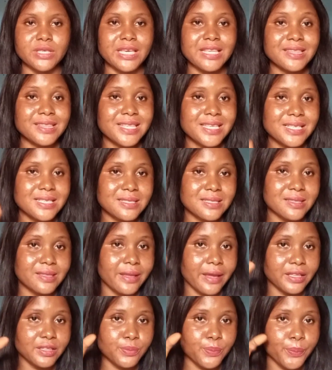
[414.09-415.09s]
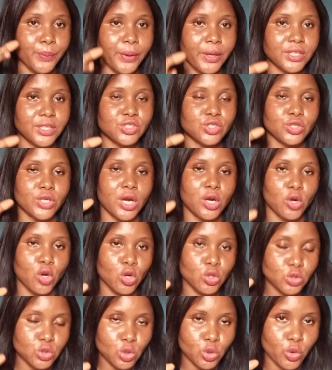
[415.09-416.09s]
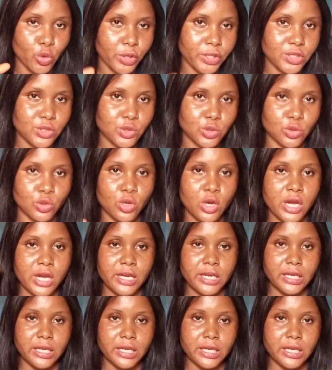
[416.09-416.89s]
in this third page, you are also going to